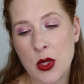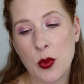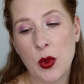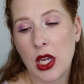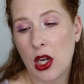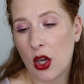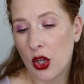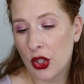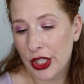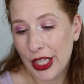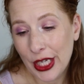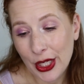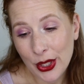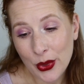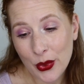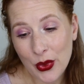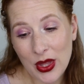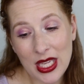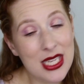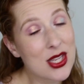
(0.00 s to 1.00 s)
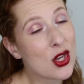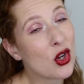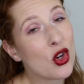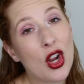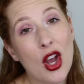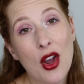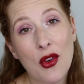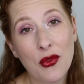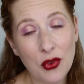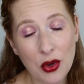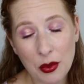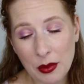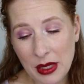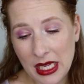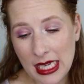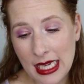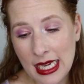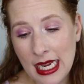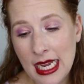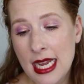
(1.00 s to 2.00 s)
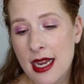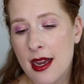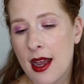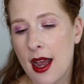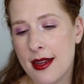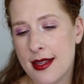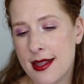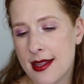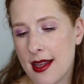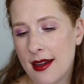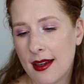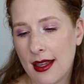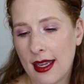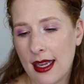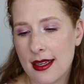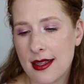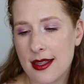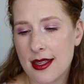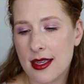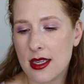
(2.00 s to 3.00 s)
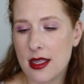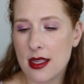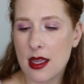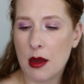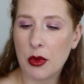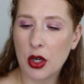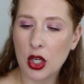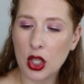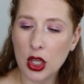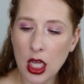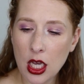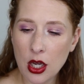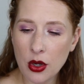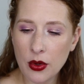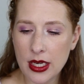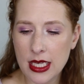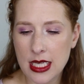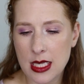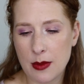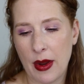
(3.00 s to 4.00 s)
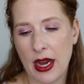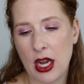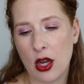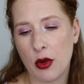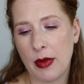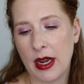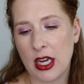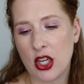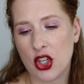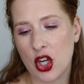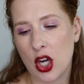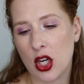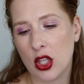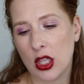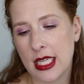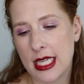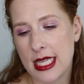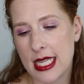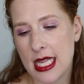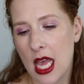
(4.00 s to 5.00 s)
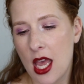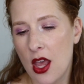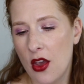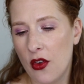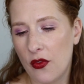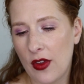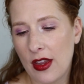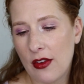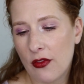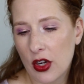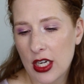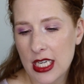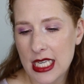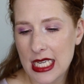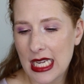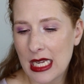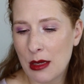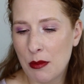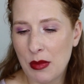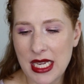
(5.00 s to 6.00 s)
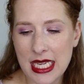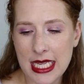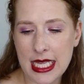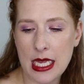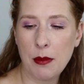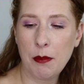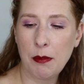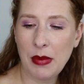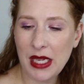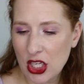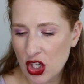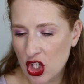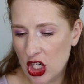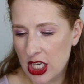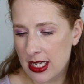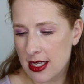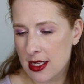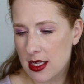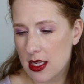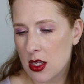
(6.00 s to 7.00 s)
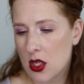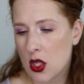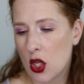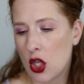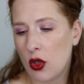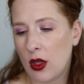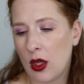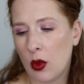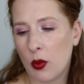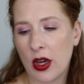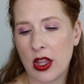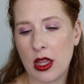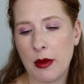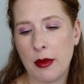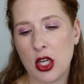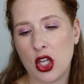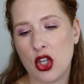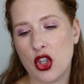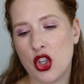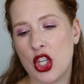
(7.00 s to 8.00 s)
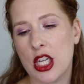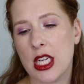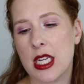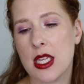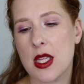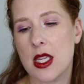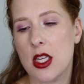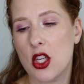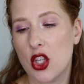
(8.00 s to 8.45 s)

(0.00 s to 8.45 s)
We all know these are not for me. A sun-kissed summer glow inspired by Charlotte's favorite Ibiza beaches. So you can wear them on your cheeks.